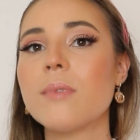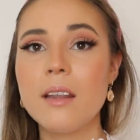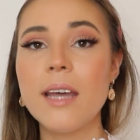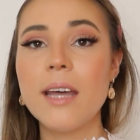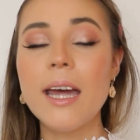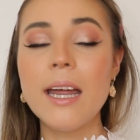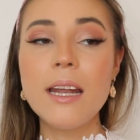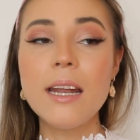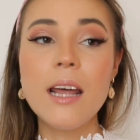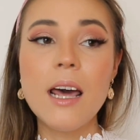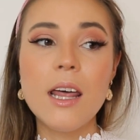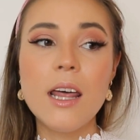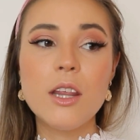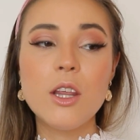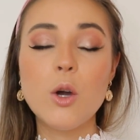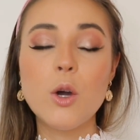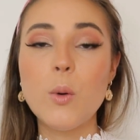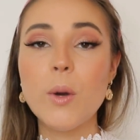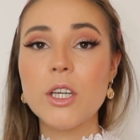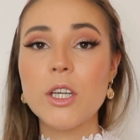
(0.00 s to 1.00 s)
Then
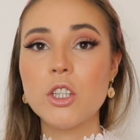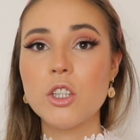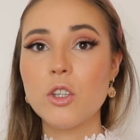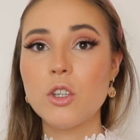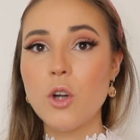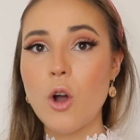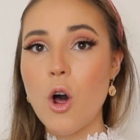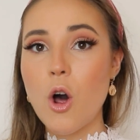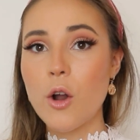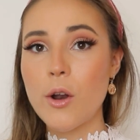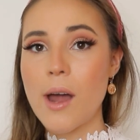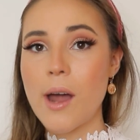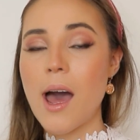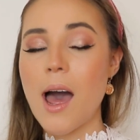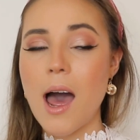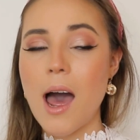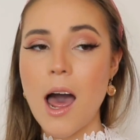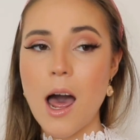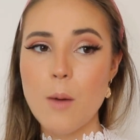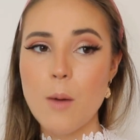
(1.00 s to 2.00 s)
the question on
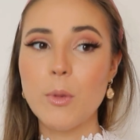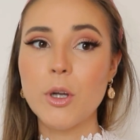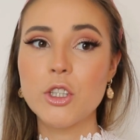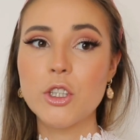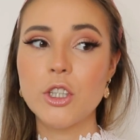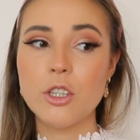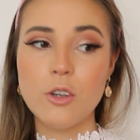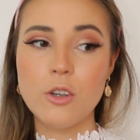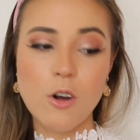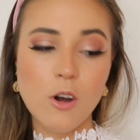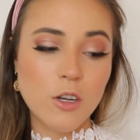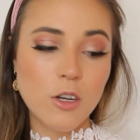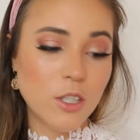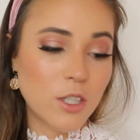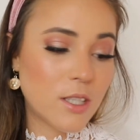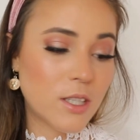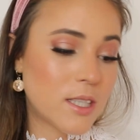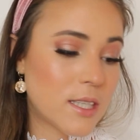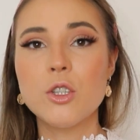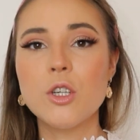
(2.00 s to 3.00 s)
how much it
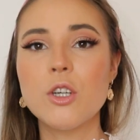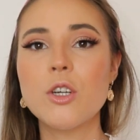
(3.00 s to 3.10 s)
costs.